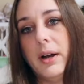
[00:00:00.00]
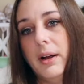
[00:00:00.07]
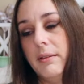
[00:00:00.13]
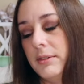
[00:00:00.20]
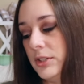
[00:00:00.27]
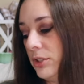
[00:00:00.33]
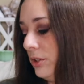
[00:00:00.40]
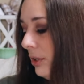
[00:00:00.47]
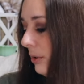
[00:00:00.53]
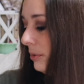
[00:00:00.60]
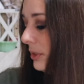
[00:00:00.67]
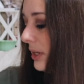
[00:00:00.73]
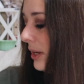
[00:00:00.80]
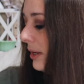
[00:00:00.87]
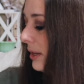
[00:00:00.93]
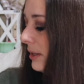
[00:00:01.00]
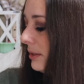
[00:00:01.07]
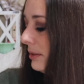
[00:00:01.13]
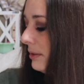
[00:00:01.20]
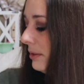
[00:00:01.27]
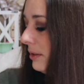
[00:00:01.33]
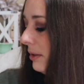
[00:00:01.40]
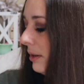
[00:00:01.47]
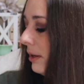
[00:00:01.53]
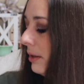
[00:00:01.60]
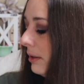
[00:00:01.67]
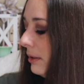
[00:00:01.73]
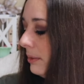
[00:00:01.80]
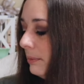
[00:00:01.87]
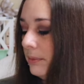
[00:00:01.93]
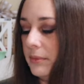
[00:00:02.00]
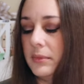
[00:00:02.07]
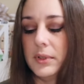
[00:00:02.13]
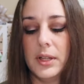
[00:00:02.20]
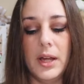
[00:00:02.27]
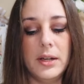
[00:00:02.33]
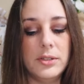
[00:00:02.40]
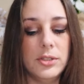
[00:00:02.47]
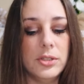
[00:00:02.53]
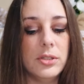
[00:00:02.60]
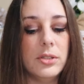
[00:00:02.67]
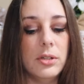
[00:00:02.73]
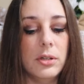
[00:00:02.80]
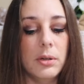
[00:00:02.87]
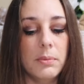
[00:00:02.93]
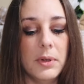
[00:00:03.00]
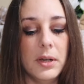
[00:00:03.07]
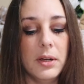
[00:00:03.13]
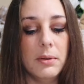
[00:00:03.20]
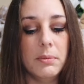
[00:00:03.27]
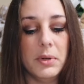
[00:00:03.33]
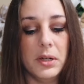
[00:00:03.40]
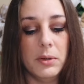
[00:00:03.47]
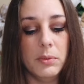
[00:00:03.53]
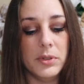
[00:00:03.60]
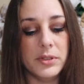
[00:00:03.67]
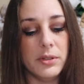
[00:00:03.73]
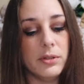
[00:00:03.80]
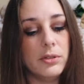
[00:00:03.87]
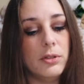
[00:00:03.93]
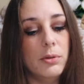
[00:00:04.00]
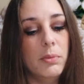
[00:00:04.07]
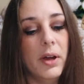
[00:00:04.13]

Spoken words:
I haven't shown yet, that just took a minute, but it wasn't too